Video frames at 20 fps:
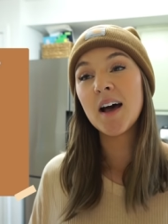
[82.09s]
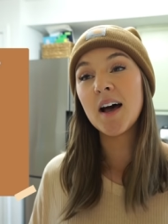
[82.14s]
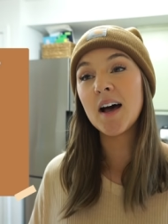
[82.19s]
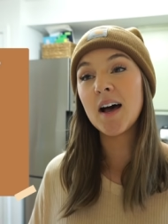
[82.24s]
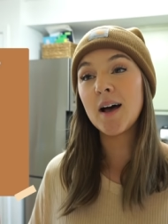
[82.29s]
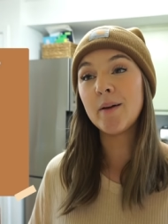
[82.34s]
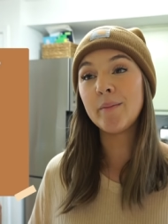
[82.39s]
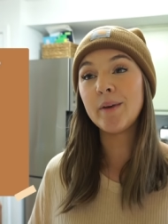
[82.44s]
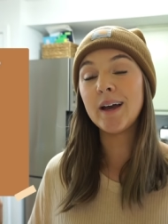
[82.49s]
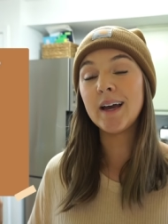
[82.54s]

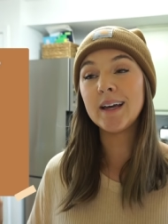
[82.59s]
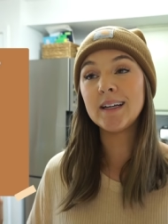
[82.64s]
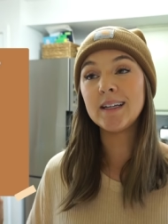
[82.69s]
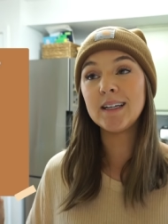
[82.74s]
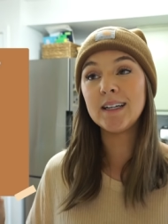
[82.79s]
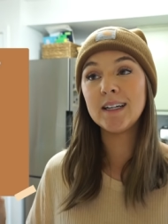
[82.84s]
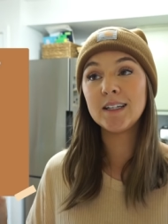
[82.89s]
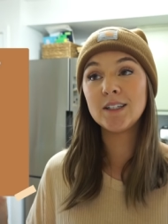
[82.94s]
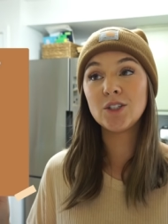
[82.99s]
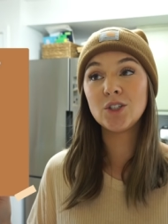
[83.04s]
Um, I
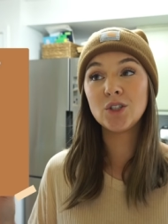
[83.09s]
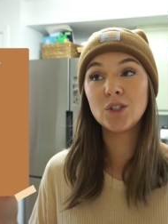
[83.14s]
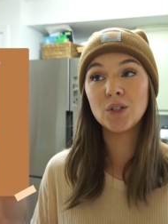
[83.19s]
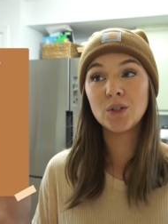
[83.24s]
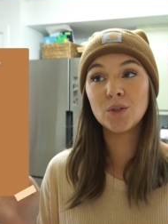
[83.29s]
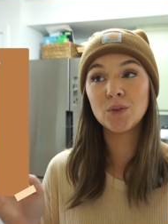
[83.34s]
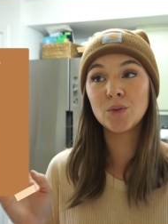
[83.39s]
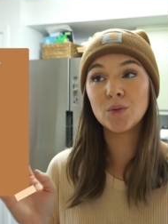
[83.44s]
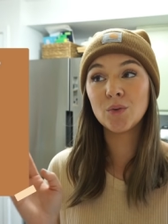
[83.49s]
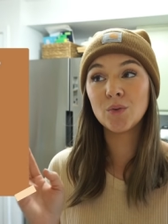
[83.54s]
need
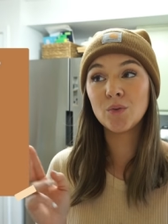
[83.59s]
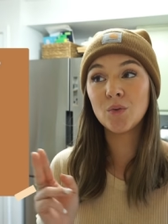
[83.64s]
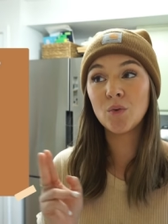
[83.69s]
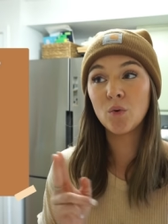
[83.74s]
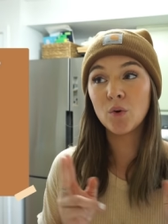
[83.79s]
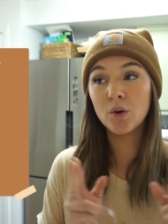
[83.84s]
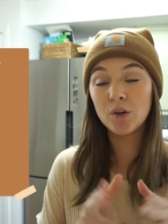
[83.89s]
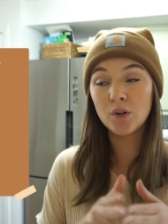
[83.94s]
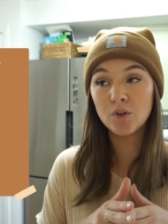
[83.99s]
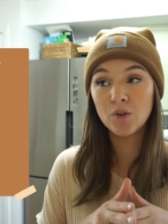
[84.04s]
to
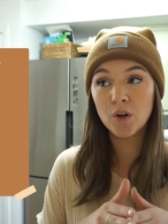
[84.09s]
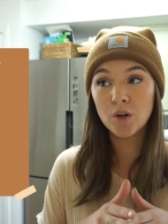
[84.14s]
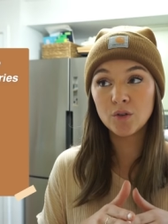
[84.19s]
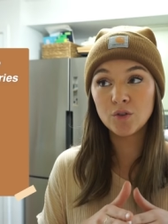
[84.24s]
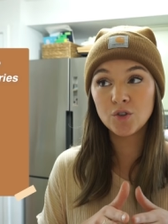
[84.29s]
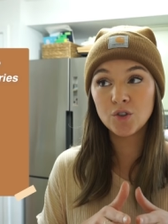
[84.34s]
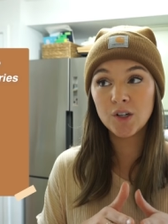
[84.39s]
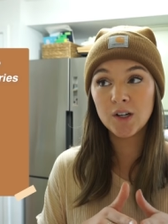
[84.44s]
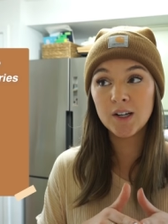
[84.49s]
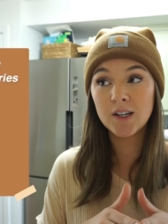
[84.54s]
order
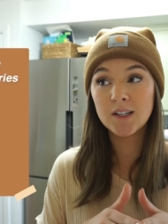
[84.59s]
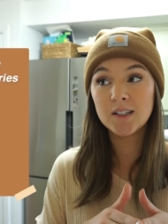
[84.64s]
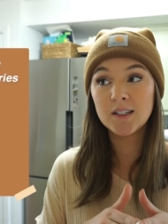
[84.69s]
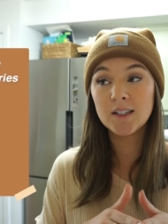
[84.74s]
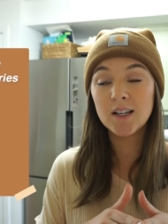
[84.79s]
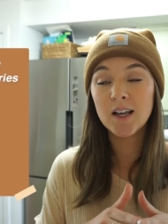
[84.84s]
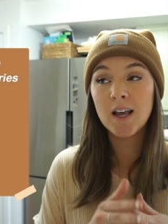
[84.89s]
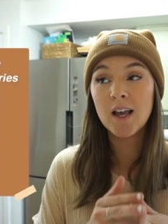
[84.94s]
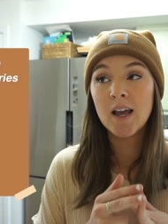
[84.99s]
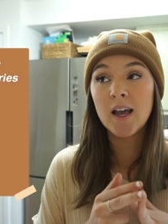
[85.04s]

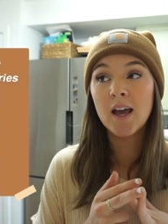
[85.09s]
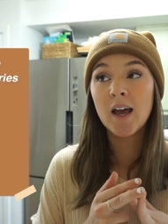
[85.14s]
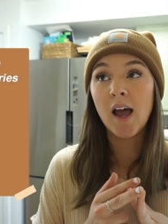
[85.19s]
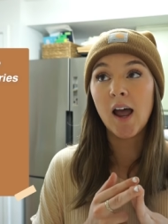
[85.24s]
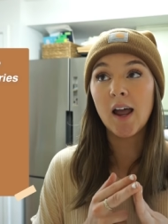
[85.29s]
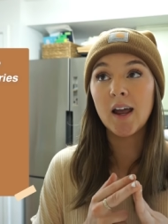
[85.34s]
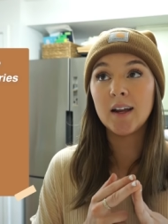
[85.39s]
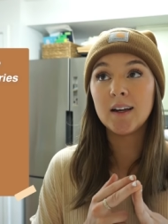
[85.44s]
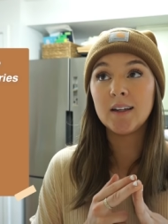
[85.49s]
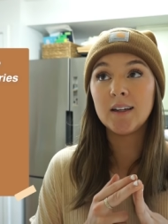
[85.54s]
groceries.
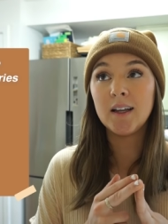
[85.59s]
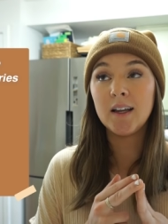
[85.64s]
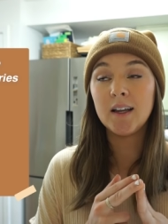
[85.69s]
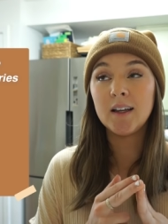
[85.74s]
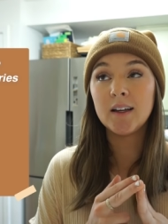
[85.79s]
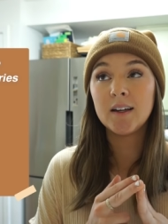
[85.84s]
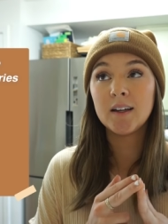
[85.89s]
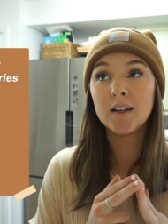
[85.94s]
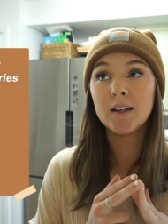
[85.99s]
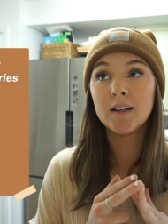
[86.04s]
I
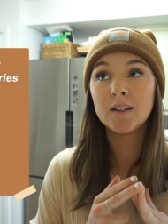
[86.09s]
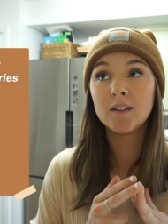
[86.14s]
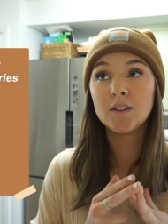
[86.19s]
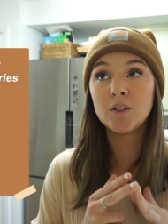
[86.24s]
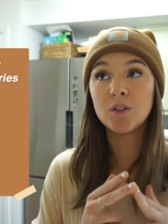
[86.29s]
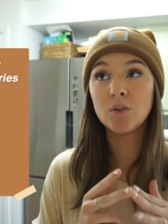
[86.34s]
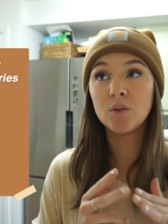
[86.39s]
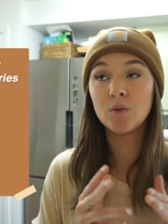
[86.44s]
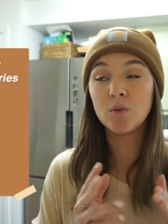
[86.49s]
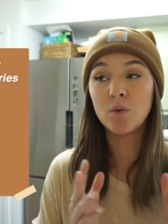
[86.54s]
need
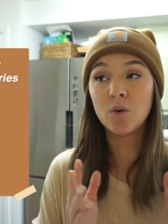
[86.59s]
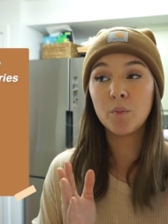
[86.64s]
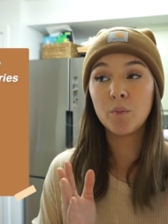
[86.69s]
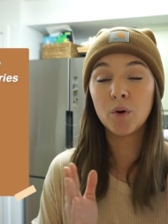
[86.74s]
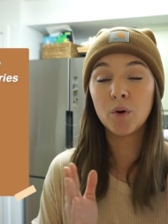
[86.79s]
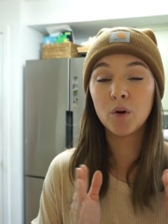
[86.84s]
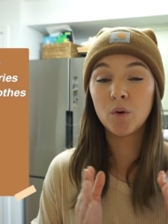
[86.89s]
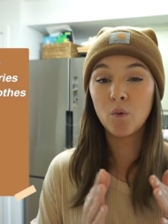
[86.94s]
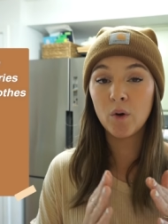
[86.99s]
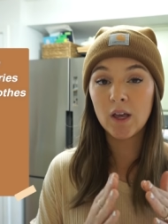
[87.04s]
to
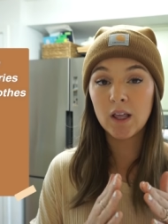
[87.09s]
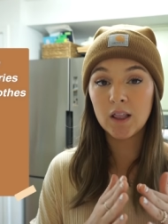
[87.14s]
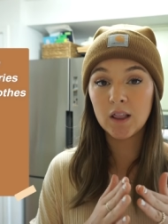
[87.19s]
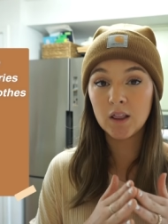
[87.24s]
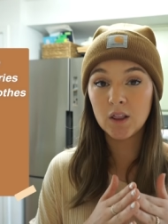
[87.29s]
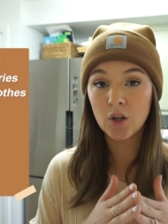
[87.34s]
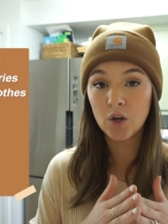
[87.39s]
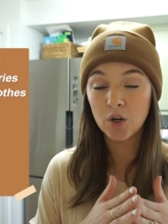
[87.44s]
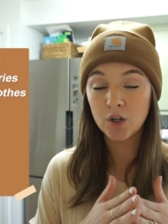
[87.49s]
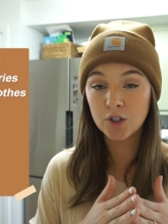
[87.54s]
put away
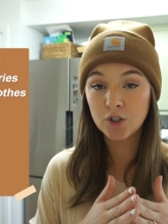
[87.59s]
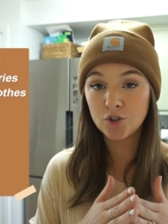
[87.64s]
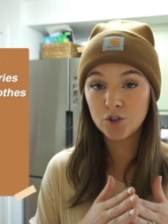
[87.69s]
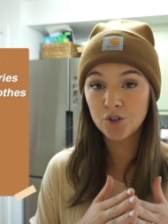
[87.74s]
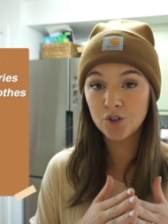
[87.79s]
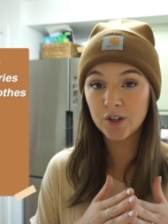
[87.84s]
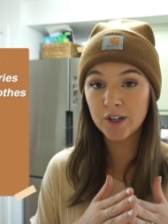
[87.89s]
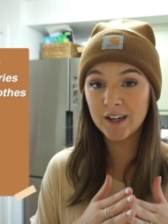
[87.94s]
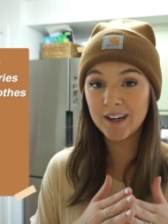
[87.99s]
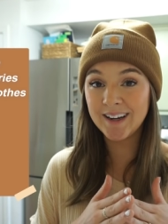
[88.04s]

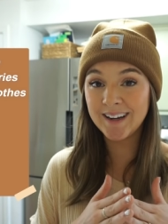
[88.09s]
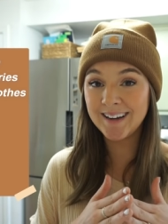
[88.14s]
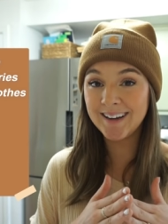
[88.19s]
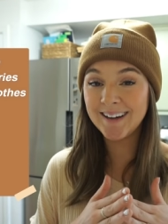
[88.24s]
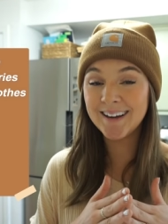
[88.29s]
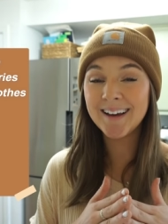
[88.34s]
laundry.